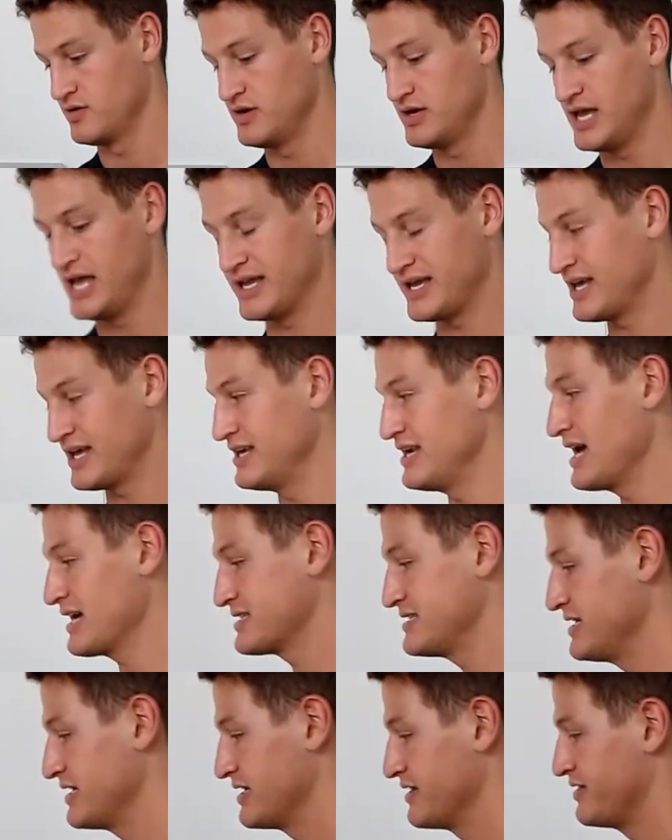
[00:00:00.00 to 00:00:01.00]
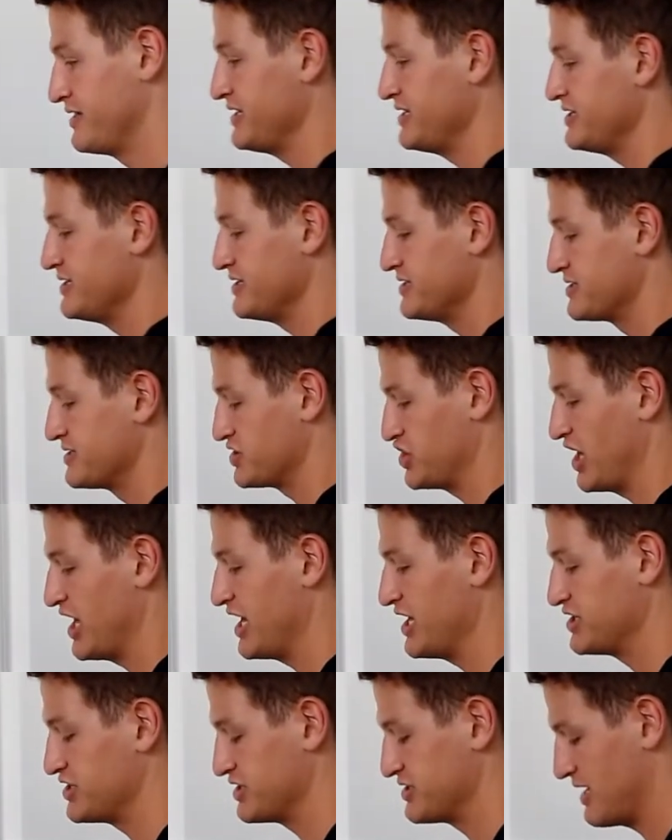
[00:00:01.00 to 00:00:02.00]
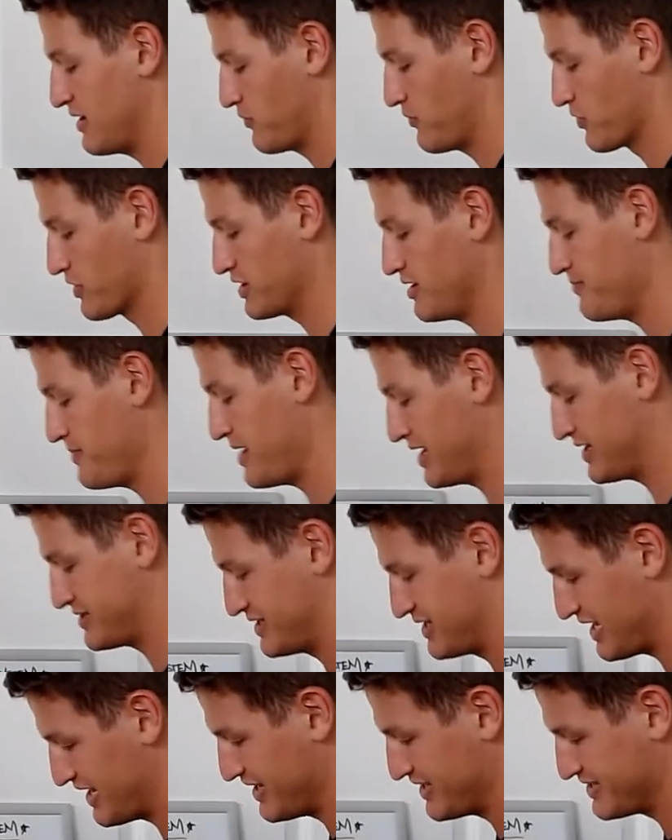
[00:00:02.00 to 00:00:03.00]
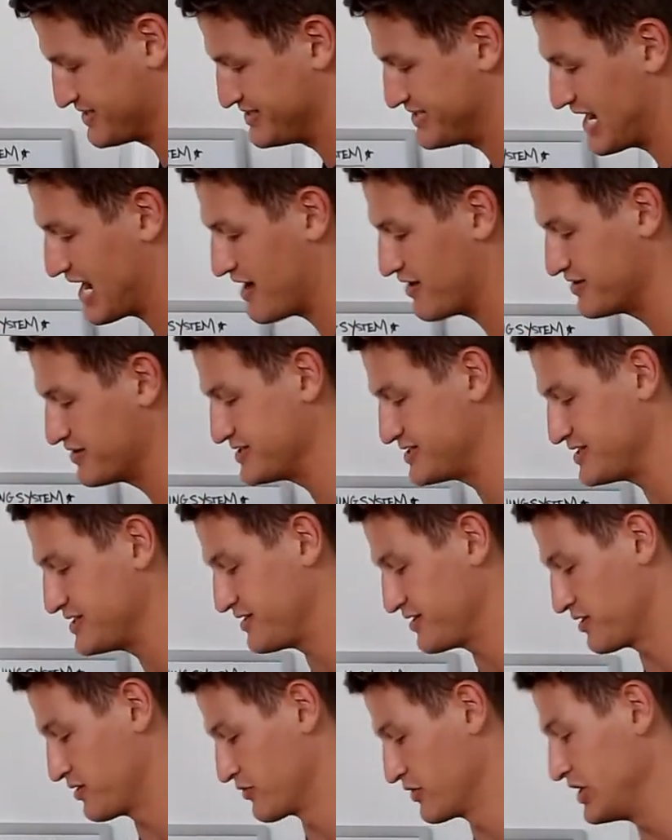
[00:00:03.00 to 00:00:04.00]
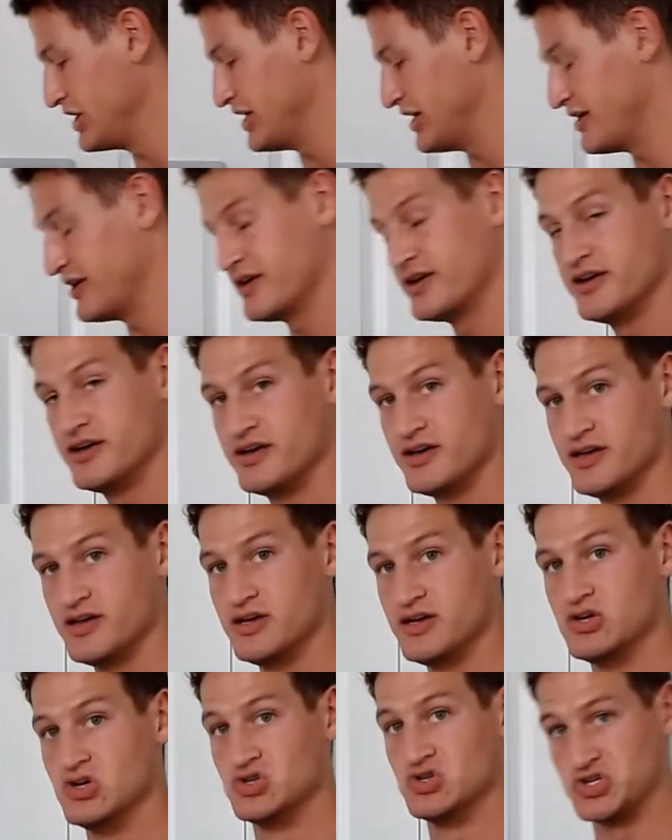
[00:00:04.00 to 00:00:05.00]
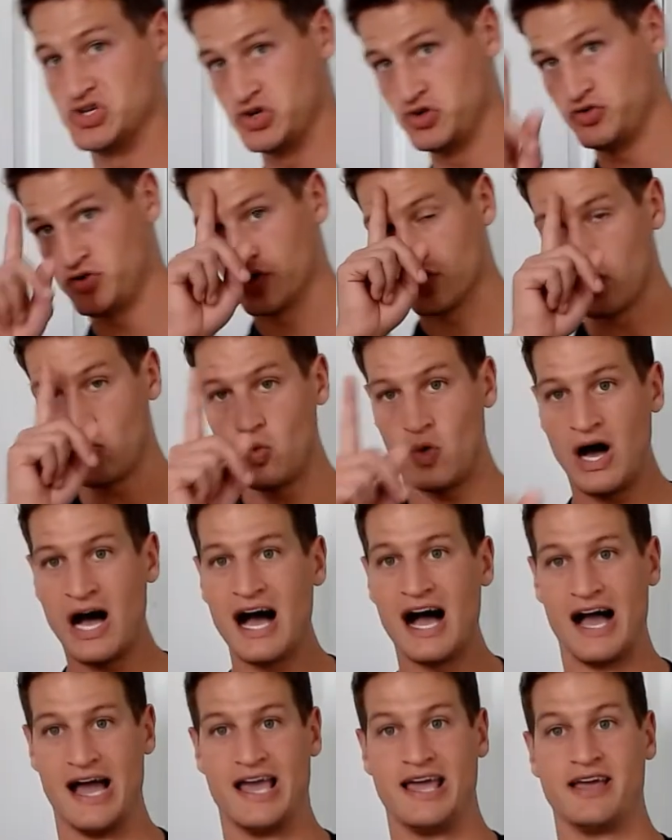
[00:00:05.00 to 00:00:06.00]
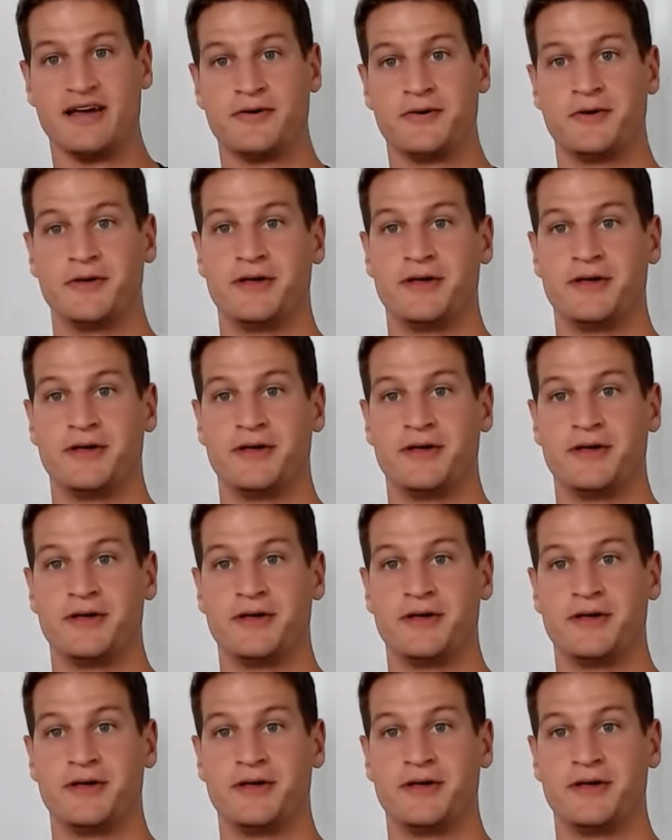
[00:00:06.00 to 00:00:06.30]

And connecting these changes that we're going to make to get us down into the green to your why